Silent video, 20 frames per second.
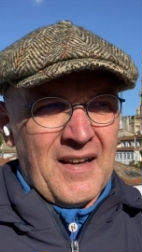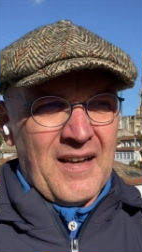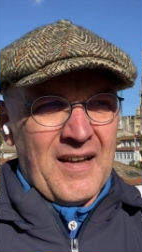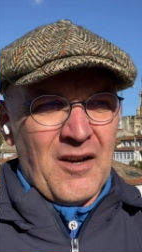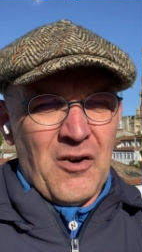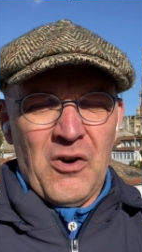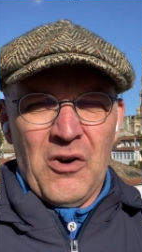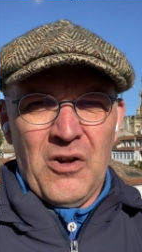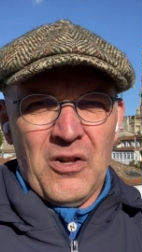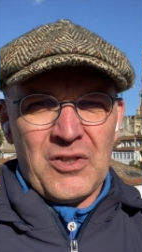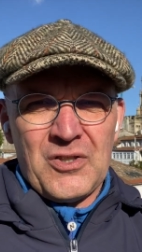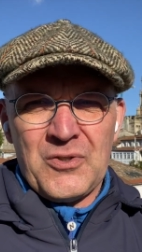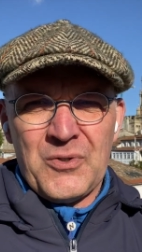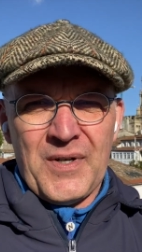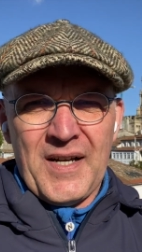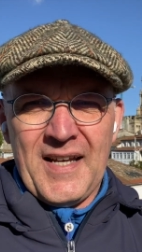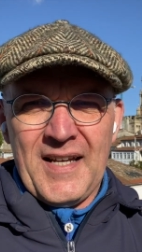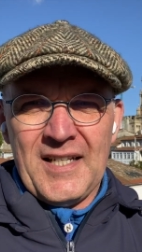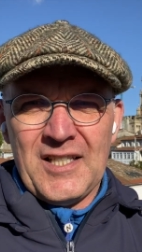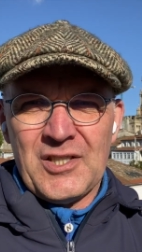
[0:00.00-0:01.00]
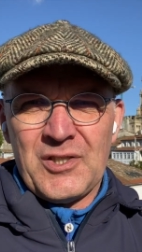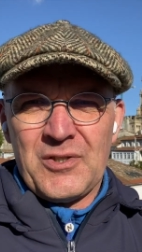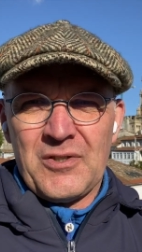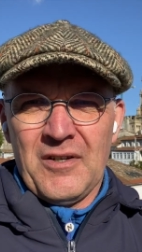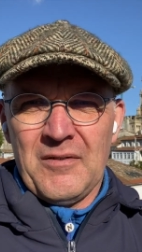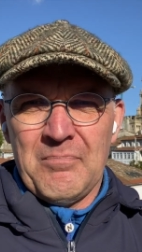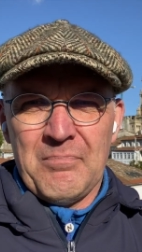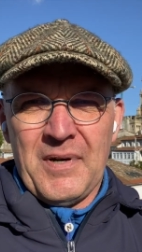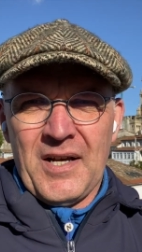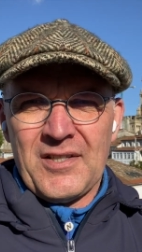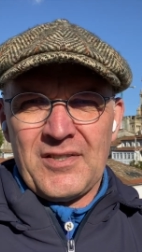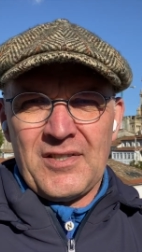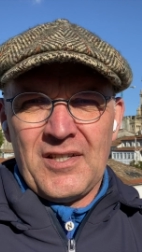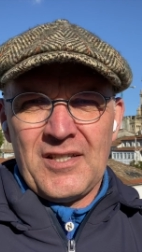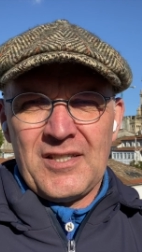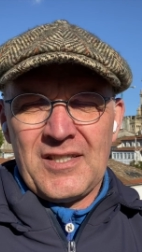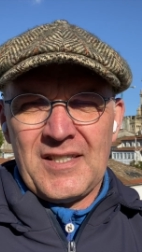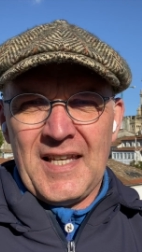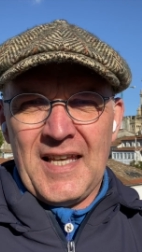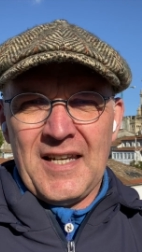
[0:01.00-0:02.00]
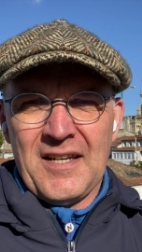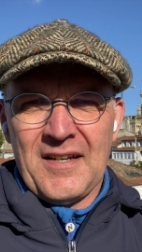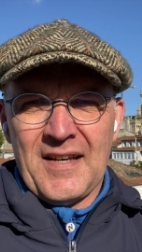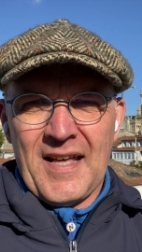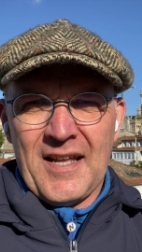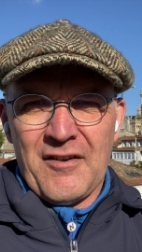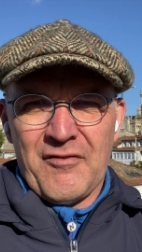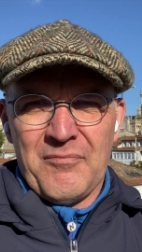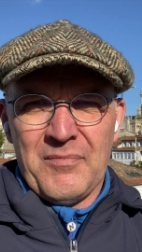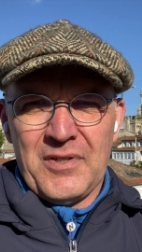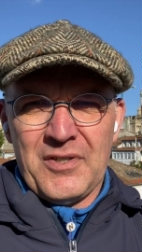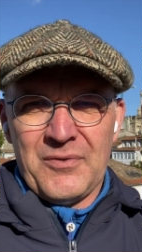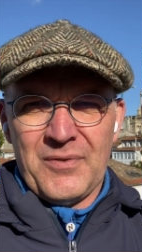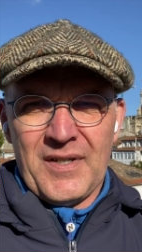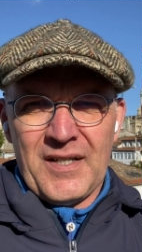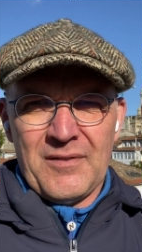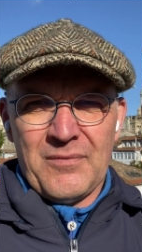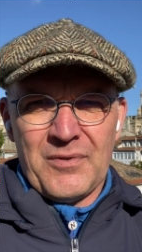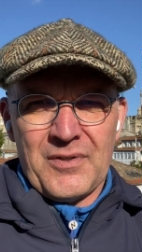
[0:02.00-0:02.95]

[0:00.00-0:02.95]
All trains and buses in and out of Madrid